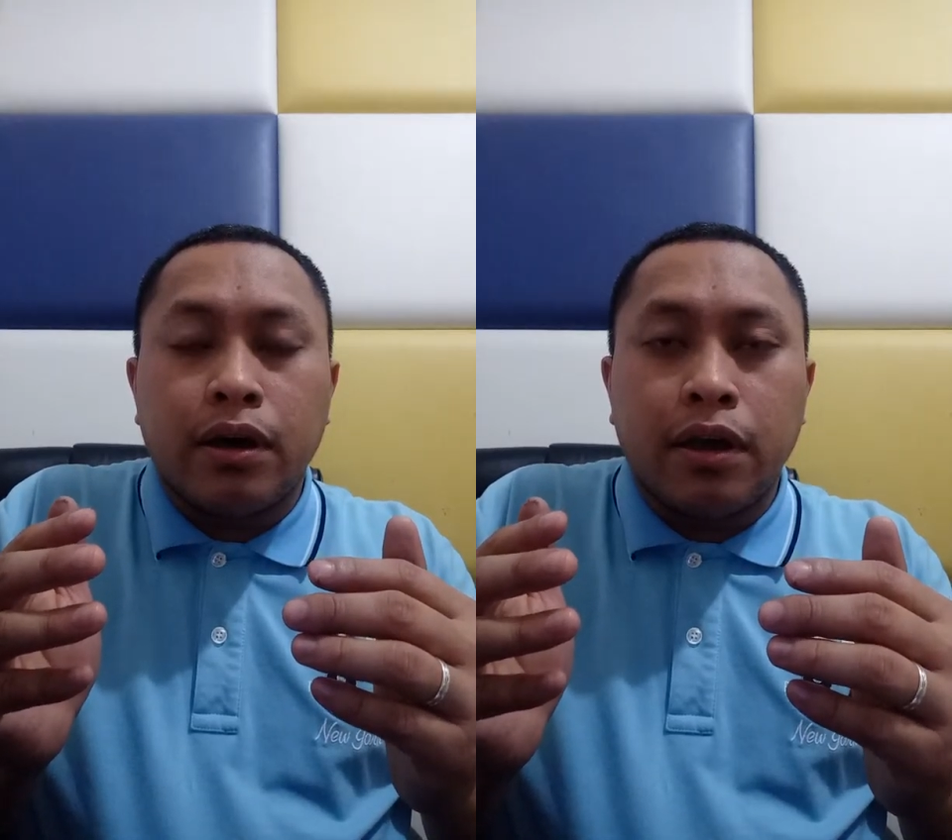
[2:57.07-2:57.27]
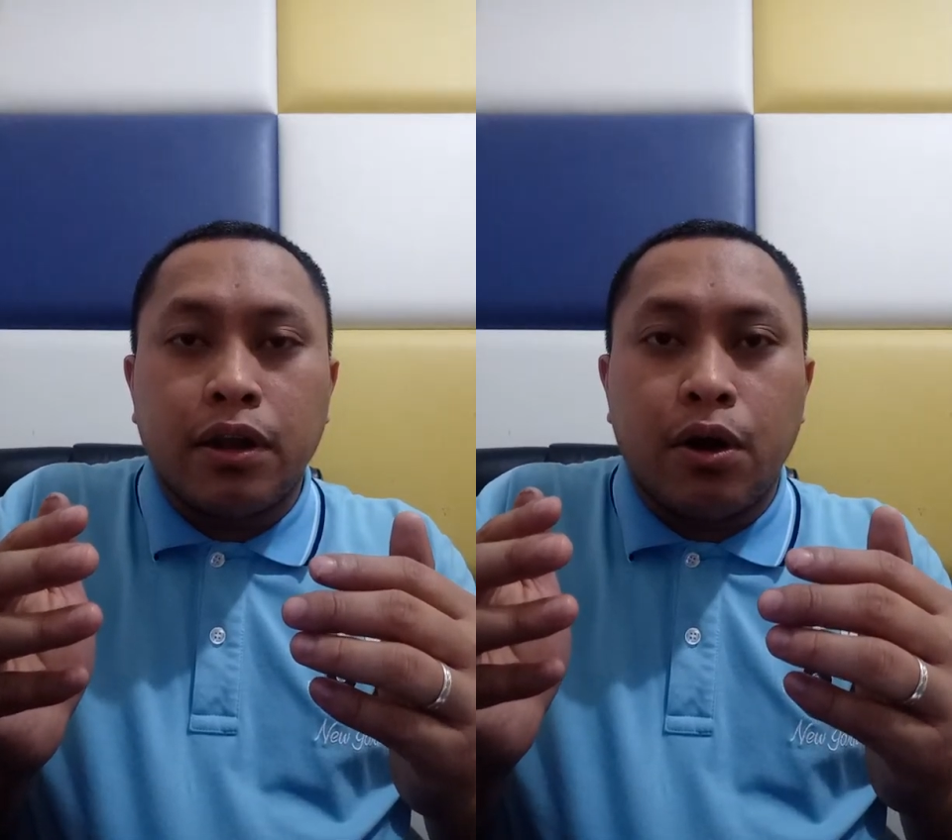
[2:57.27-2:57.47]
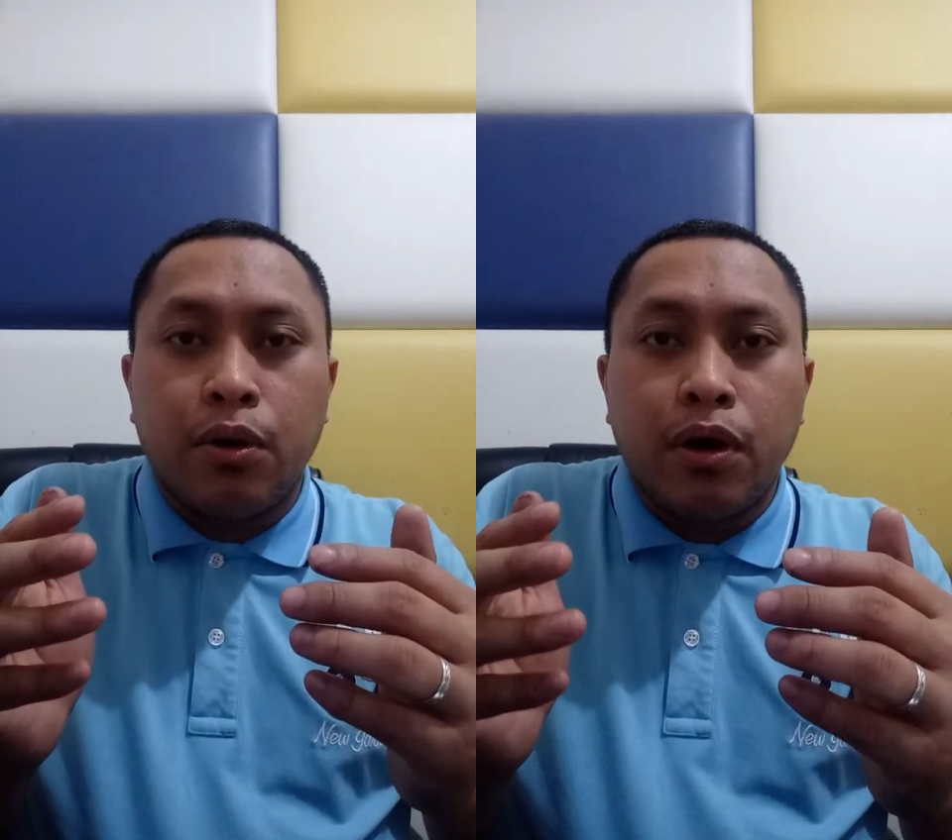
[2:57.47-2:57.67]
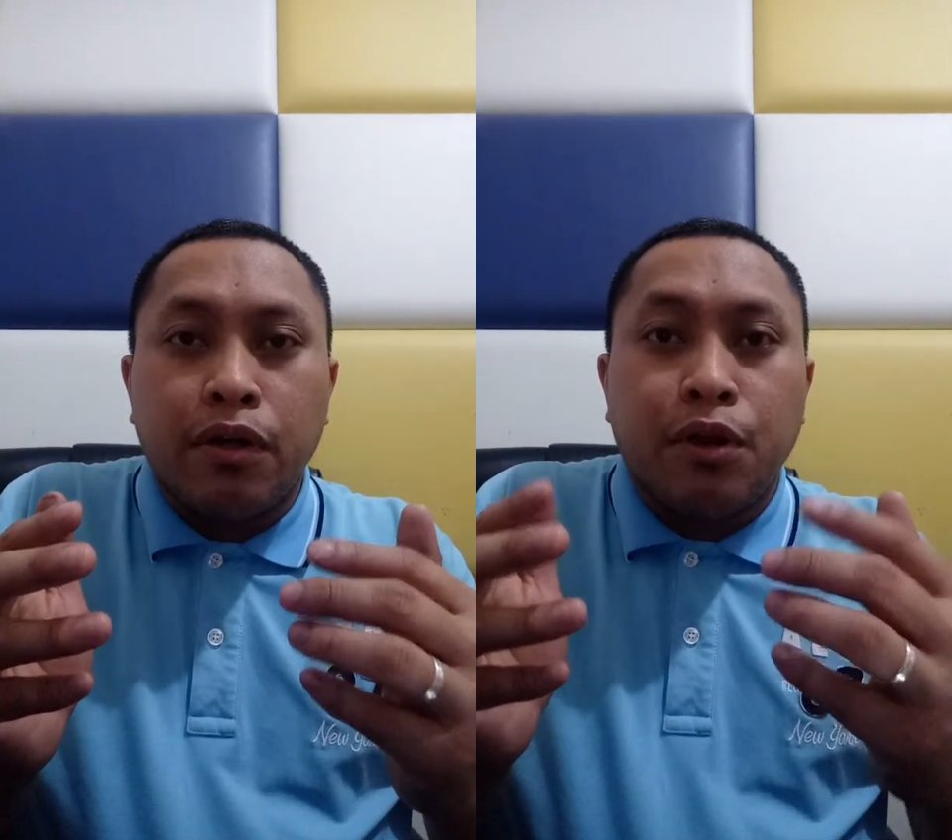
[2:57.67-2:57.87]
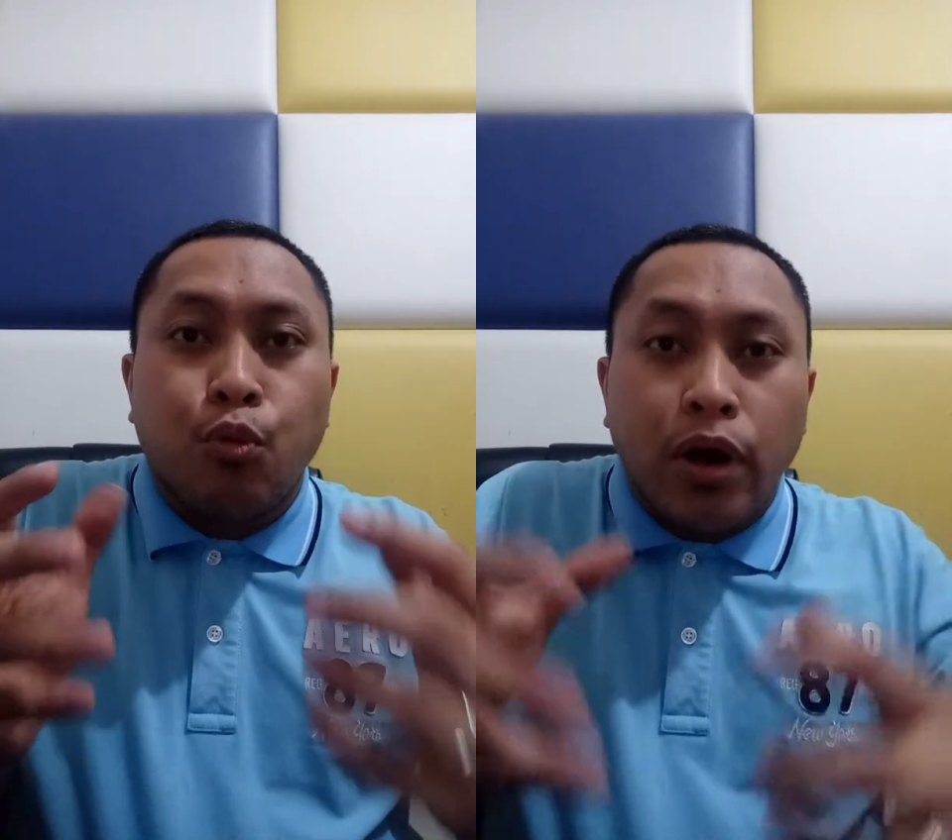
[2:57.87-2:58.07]

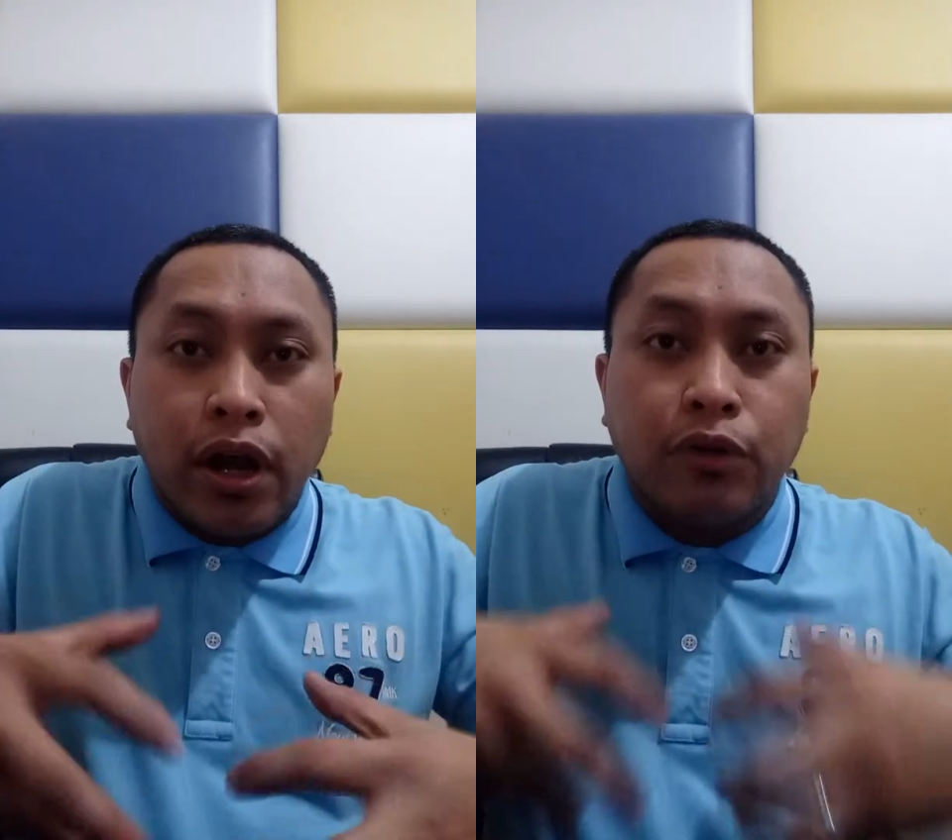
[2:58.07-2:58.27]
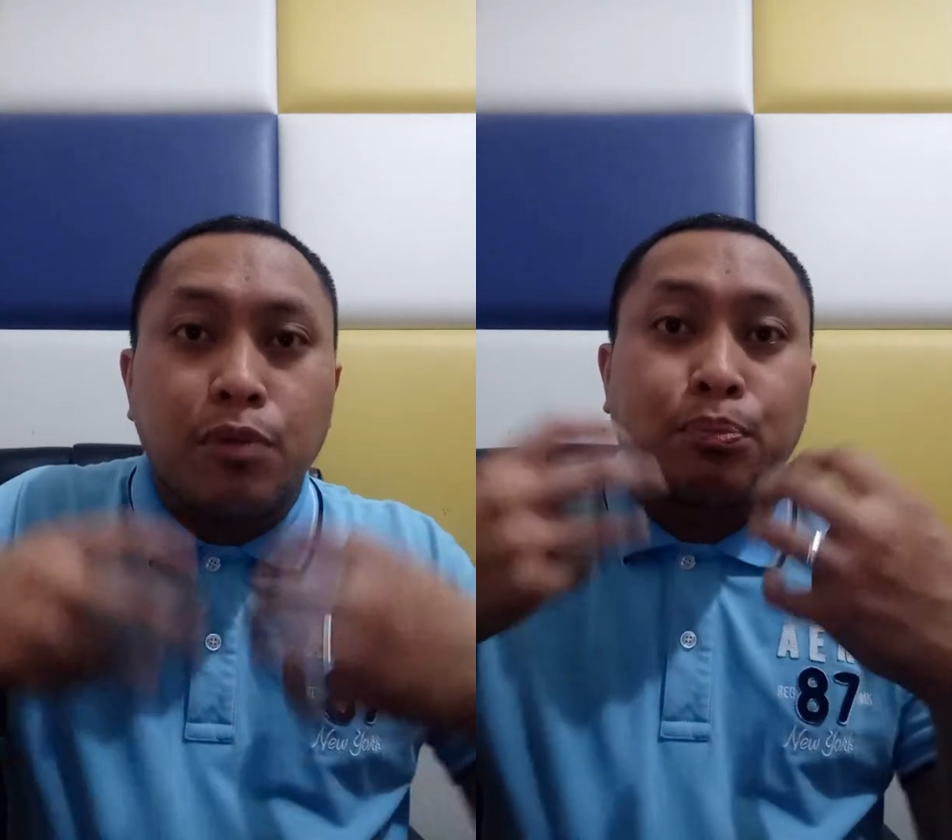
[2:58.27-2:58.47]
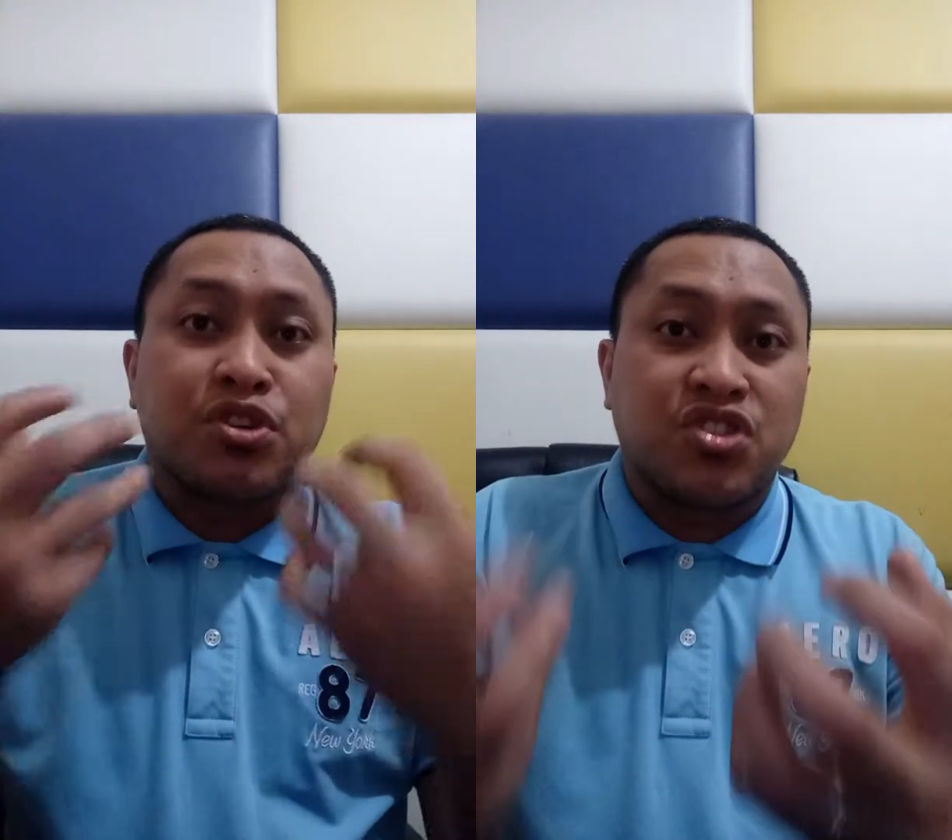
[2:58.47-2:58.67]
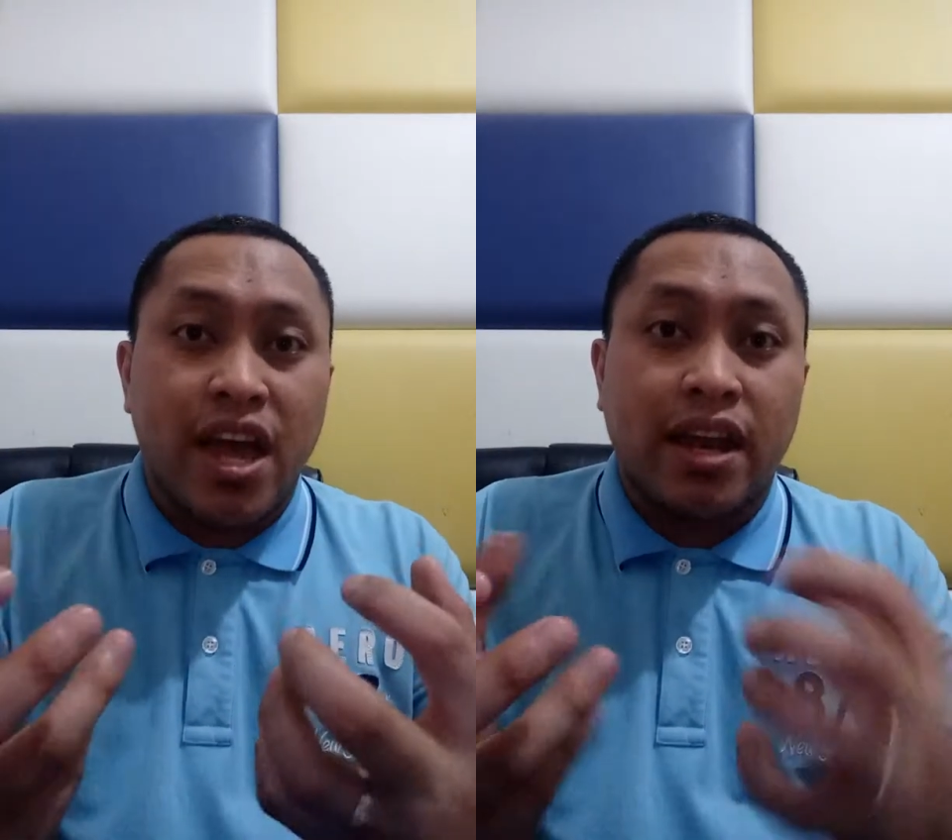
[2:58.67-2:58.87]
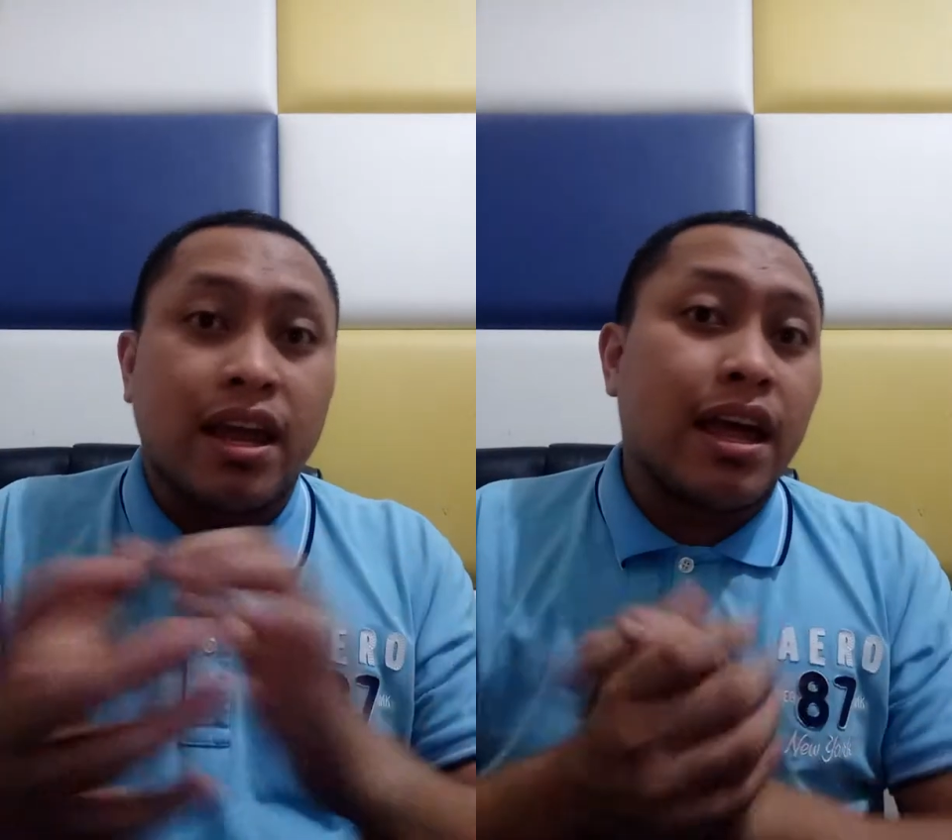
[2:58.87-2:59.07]

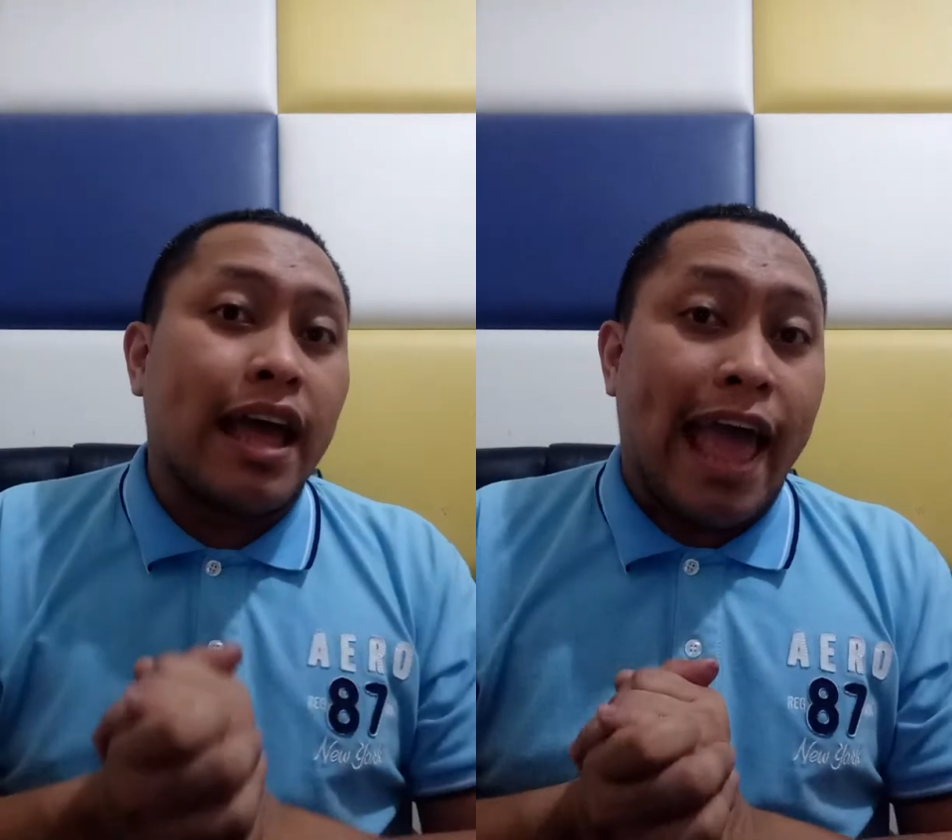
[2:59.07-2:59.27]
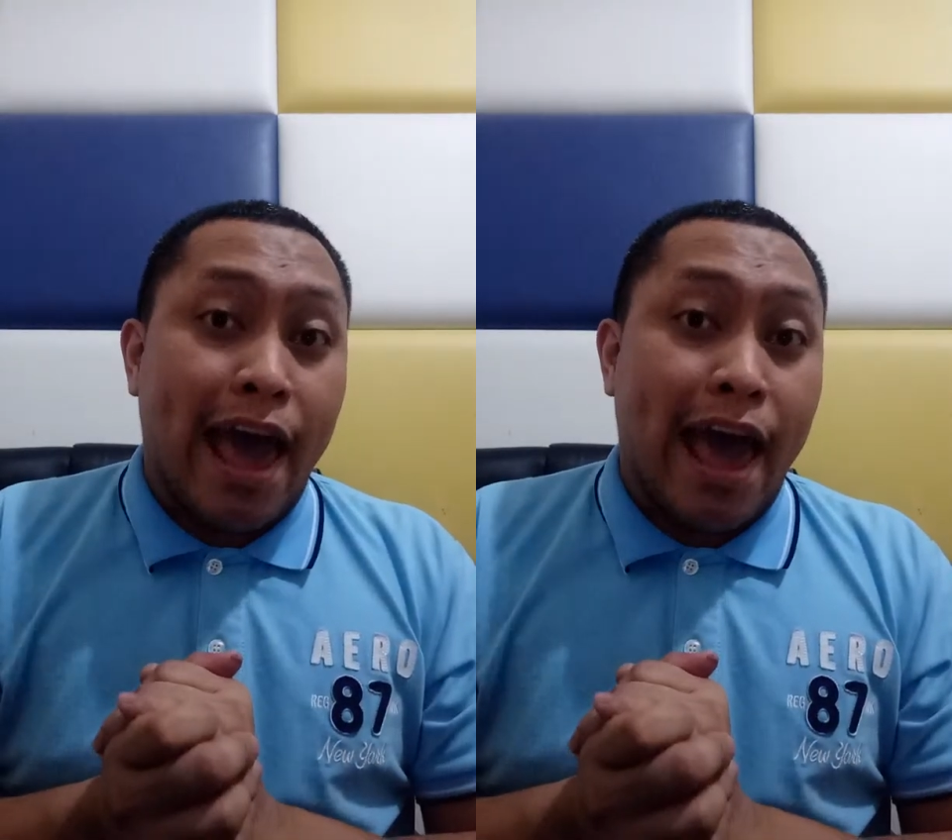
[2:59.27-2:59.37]
100%